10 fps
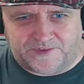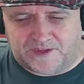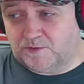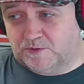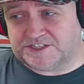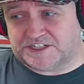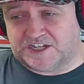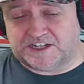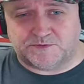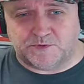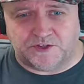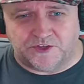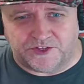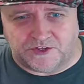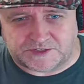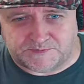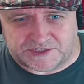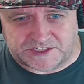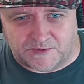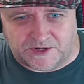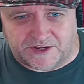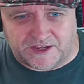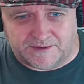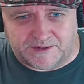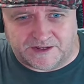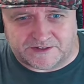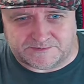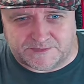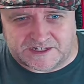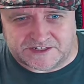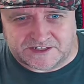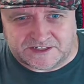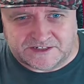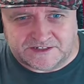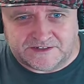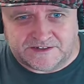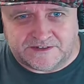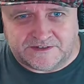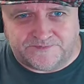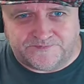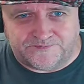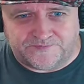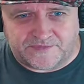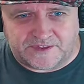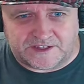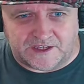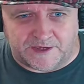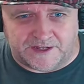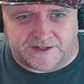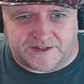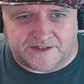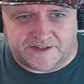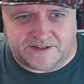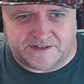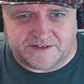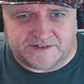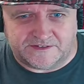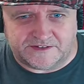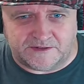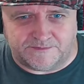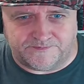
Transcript: I was excited when I got the octopus though, weren't I? I mean, that was amazing. Come on. Nope.